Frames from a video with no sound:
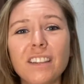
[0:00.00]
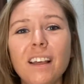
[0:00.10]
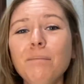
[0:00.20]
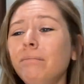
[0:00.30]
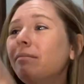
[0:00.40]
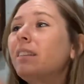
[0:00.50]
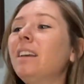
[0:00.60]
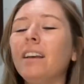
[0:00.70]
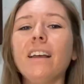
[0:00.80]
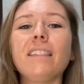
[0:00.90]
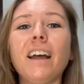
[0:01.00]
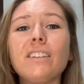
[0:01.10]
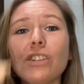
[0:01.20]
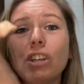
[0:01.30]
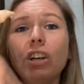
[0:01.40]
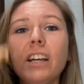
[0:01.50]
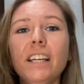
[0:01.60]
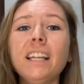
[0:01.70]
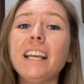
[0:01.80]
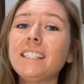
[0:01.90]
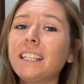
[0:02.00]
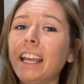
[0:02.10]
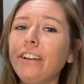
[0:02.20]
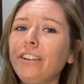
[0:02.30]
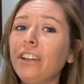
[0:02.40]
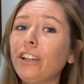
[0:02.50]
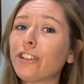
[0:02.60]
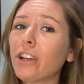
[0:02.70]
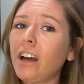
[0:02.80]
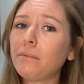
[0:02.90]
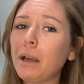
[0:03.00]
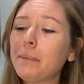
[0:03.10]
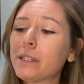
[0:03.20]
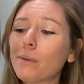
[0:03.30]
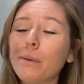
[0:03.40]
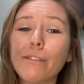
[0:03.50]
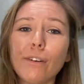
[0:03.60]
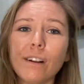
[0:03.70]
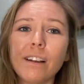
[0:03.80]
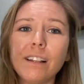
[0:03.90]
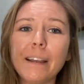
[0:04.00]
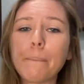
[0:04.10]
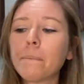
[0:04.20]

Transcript: them, that's a good indicator that your child might be swimming vertically.